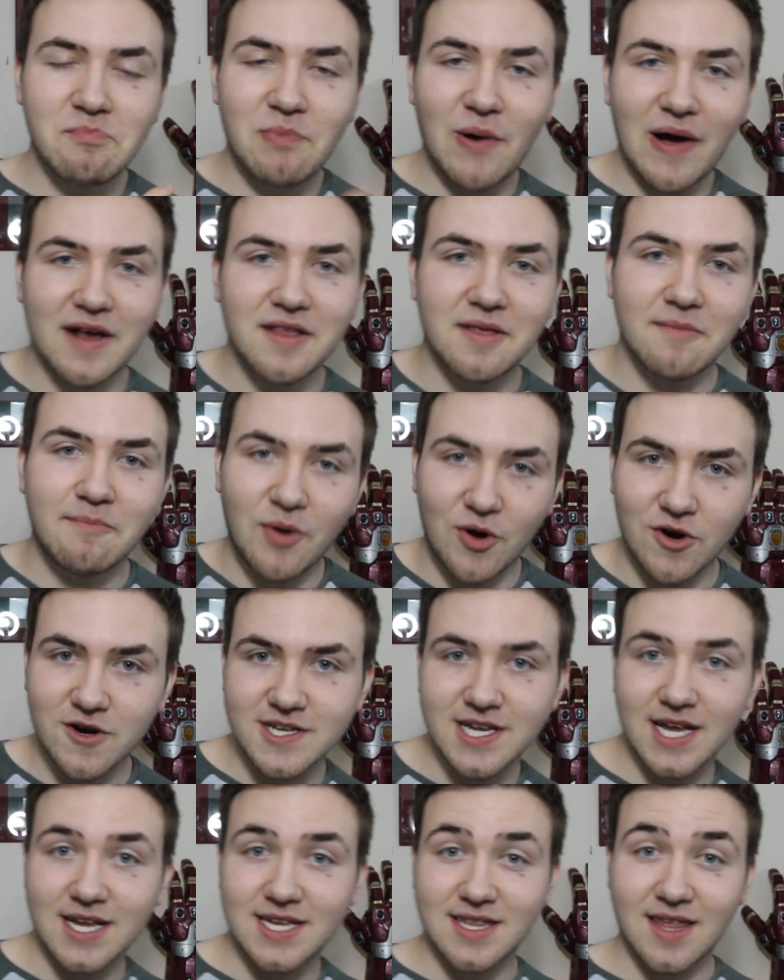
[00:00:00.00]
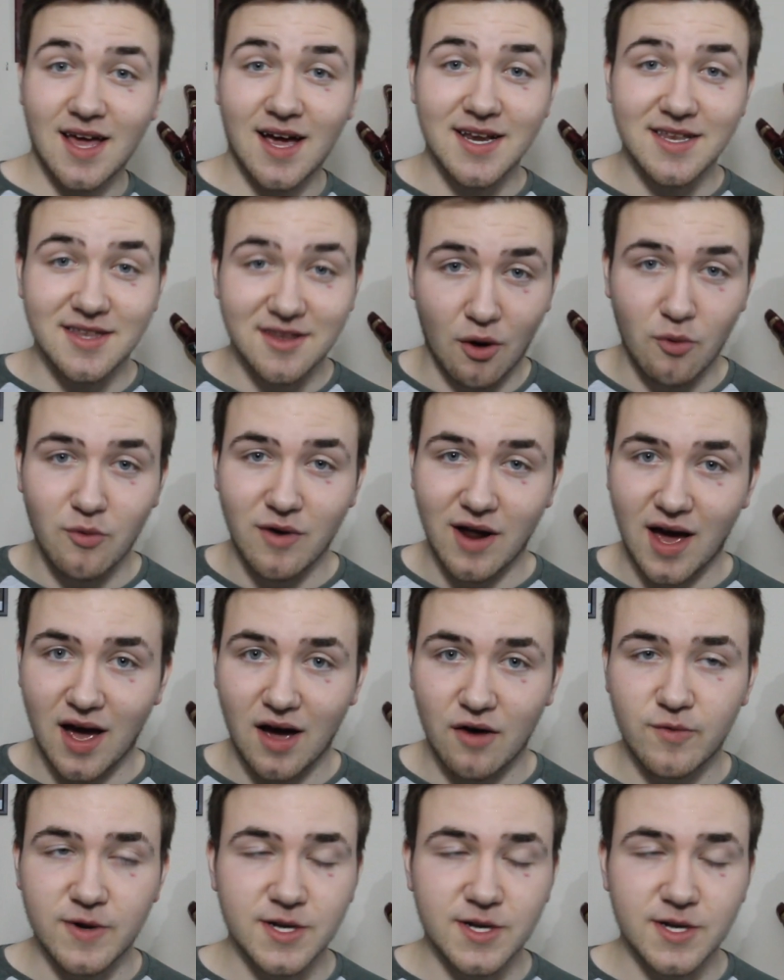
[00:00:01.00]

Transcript: buy the box sets that I don't have,